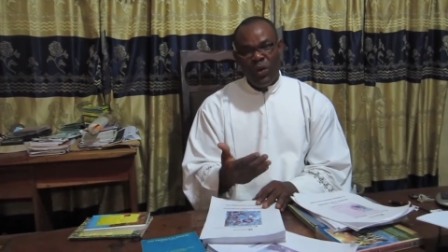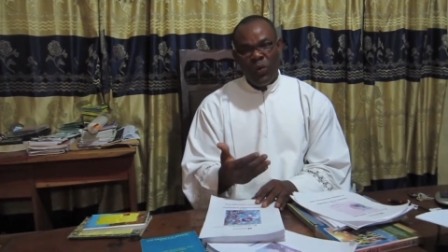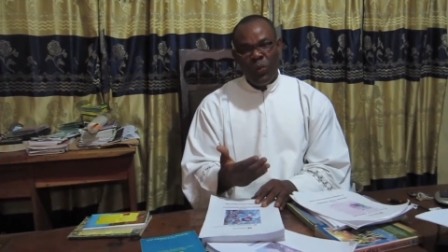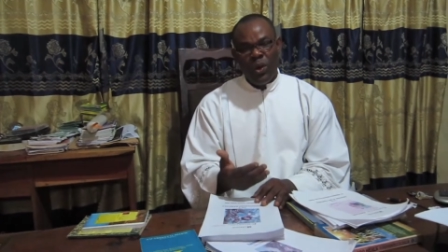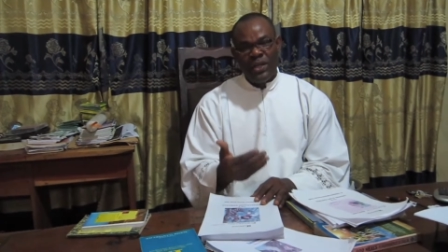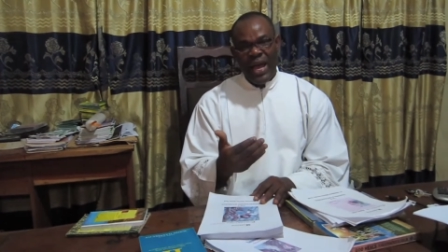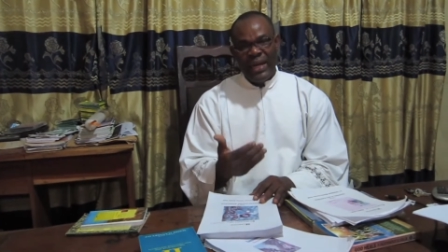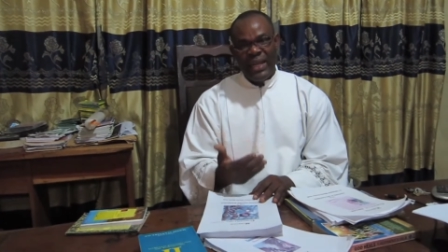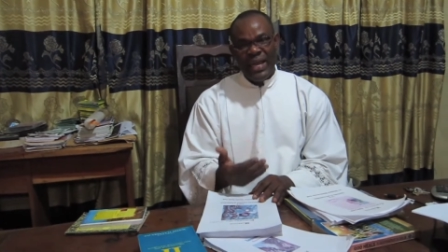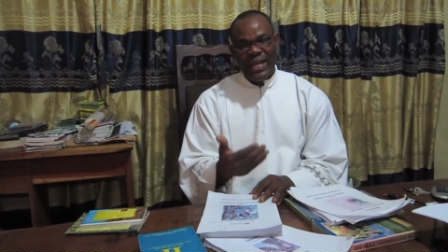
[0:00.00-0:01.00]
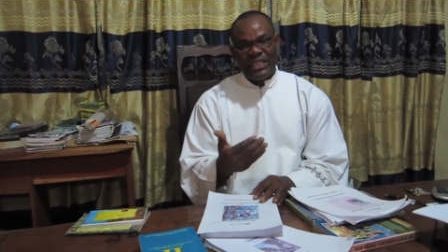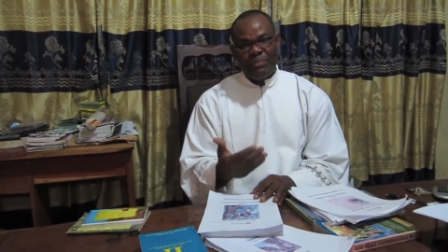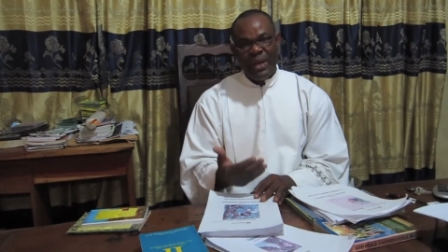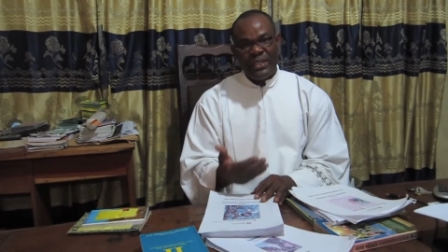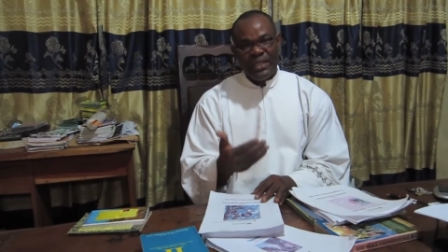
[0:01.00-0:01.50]
What are they
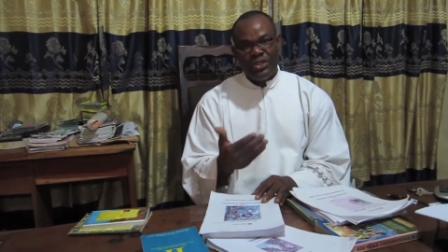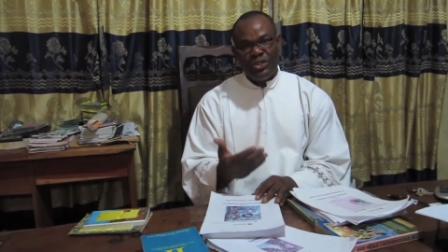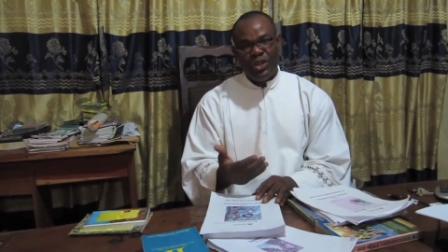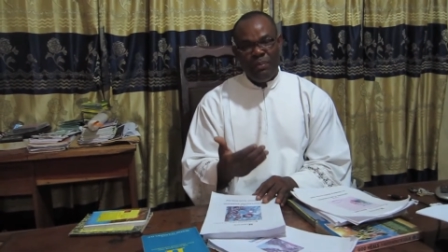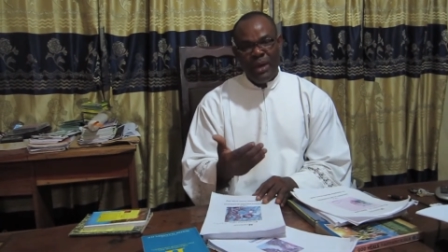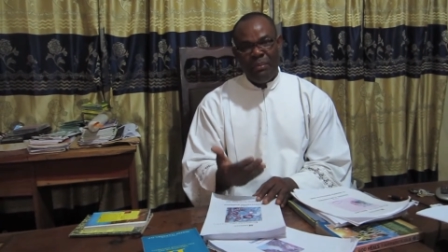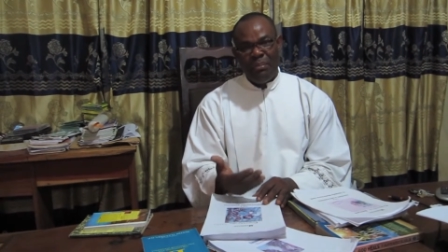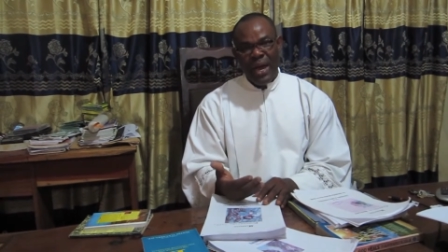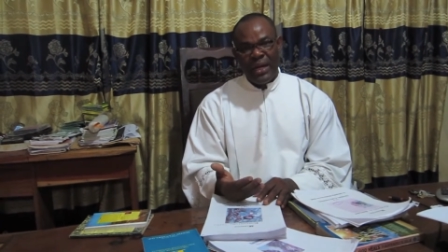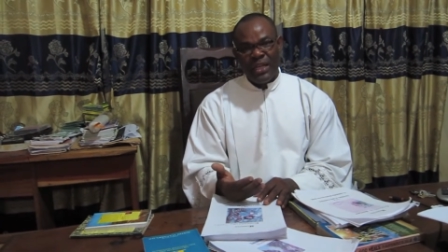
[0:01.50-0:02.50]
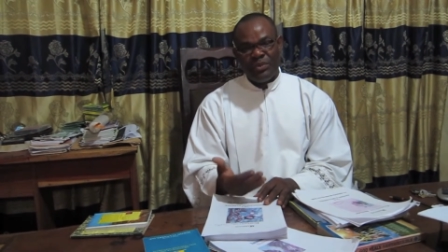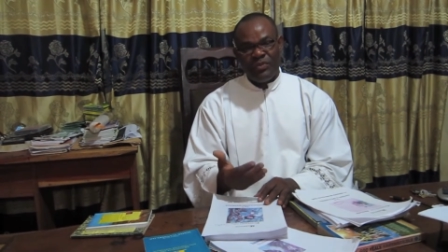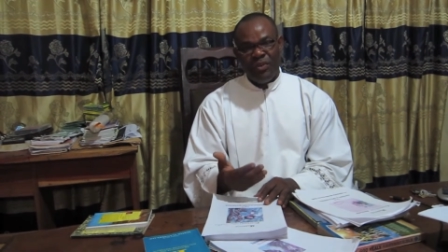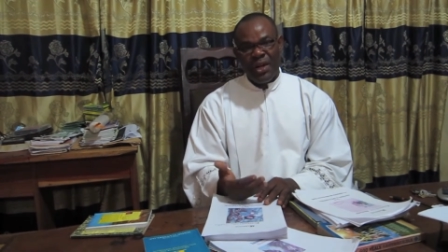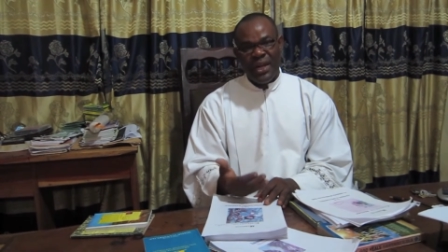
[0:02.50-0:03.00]
expected to know about marriage
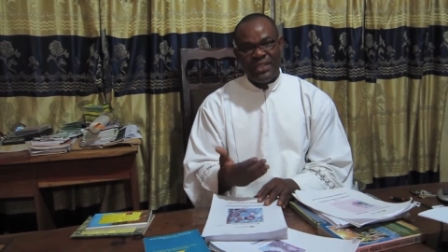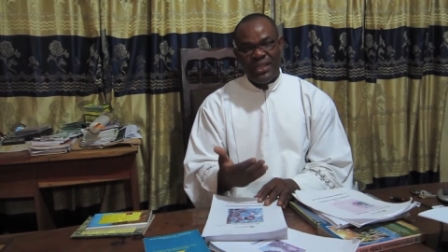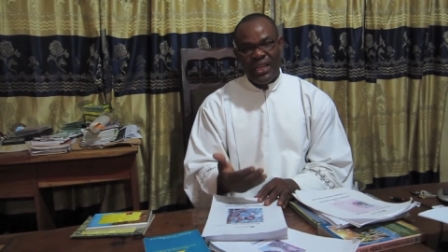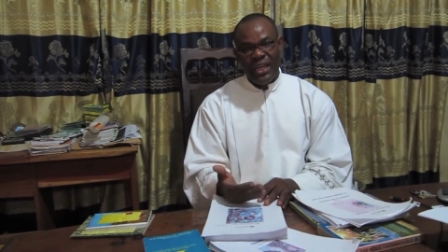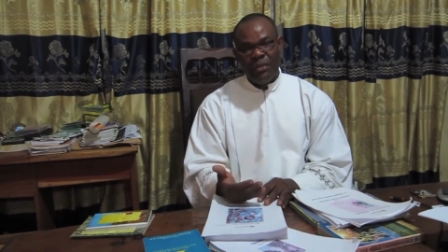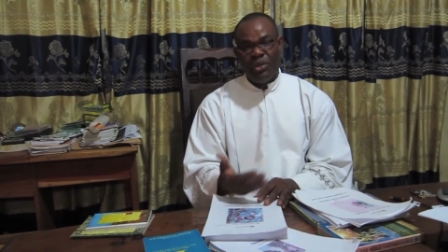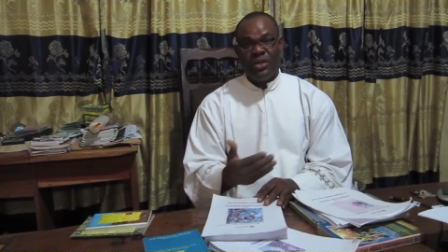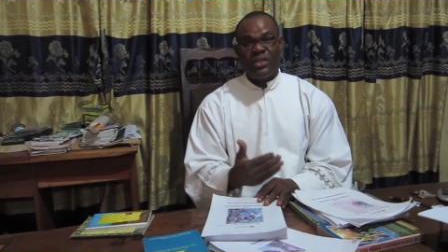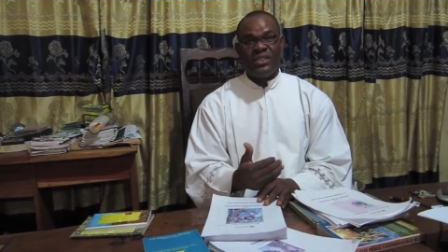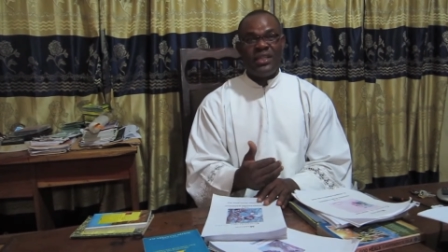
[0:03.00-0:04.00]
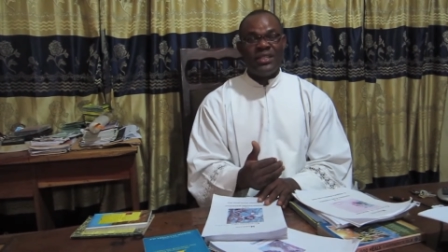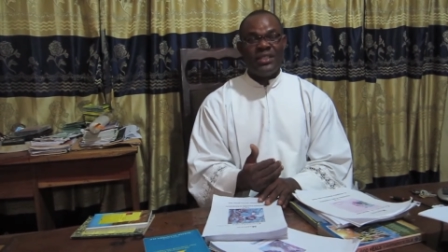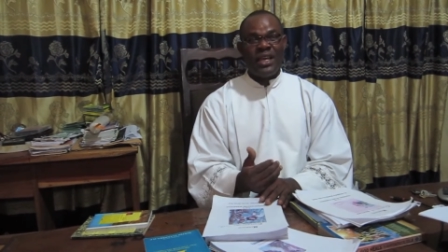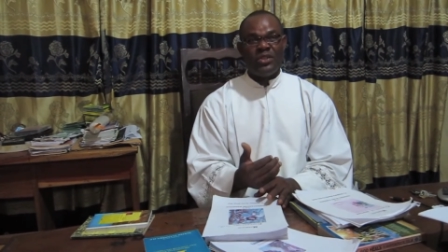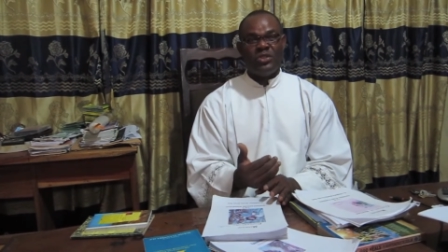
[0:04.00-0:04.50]
before getting in? Because these
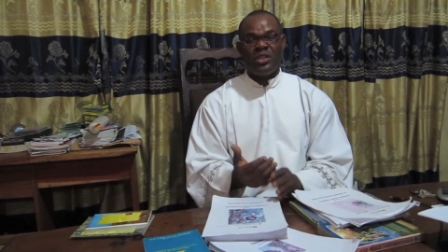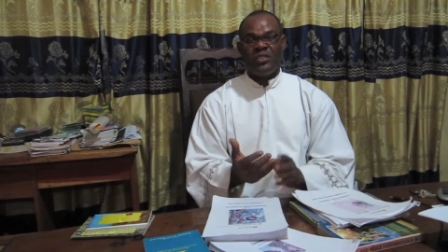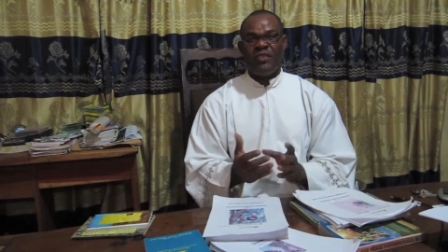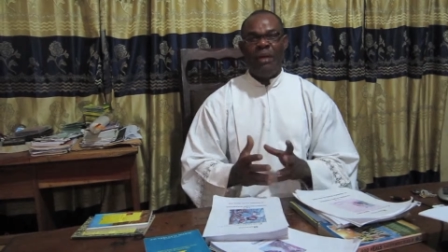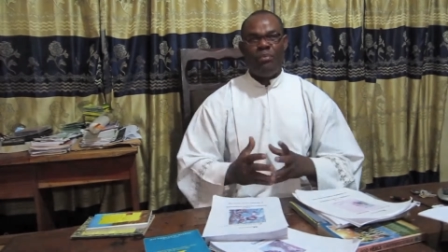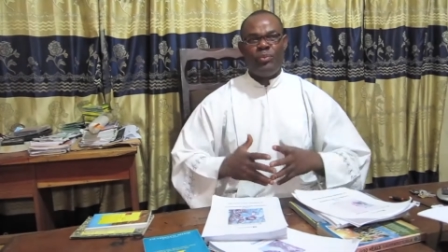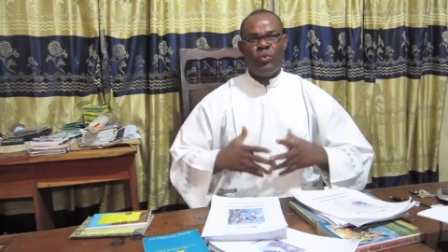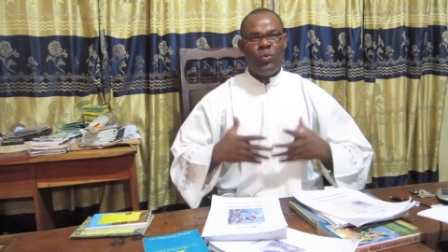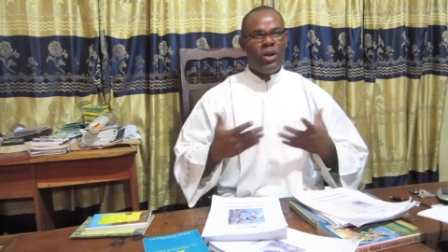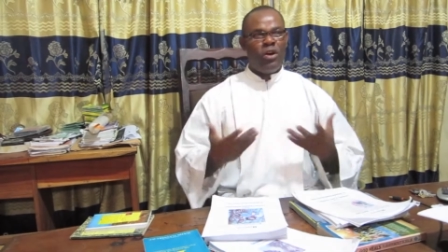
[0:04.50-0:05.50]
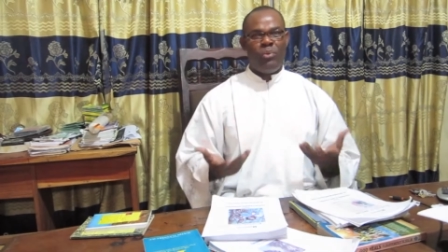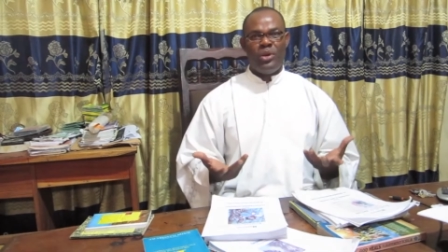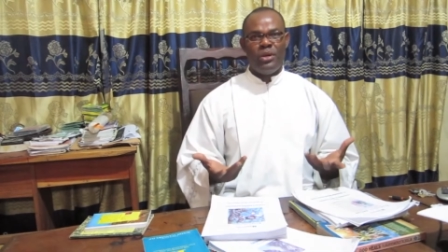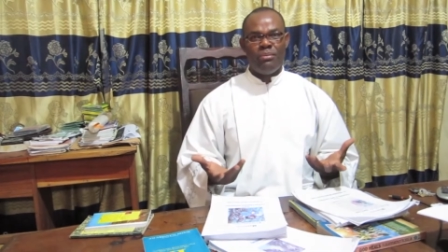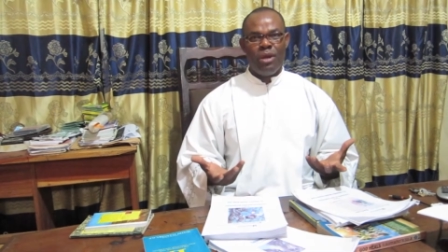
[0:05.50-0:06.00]
days you just find people wake up
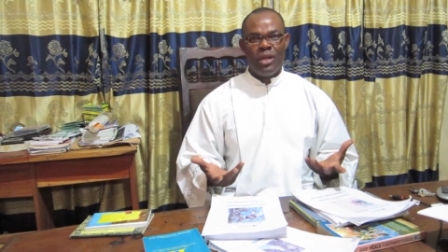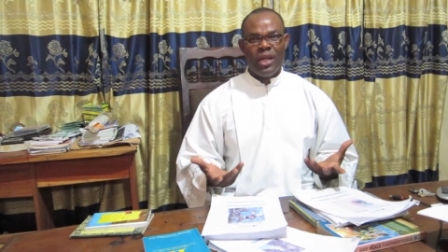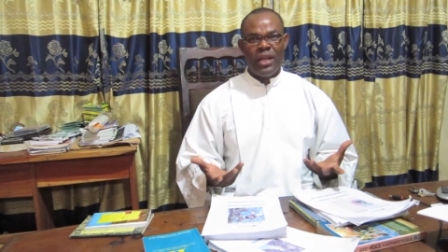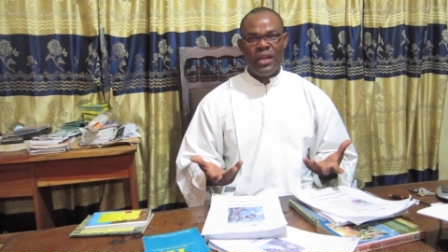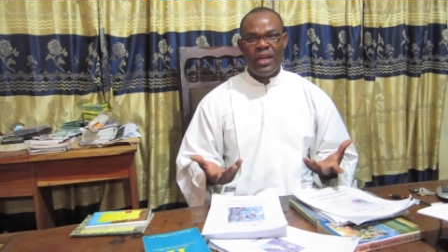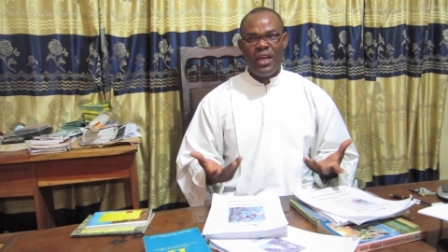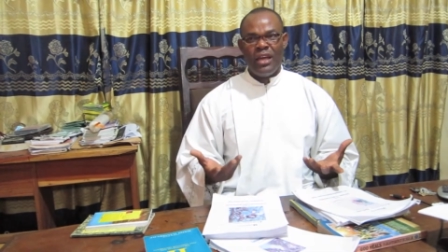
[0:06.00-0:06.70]
in the morning,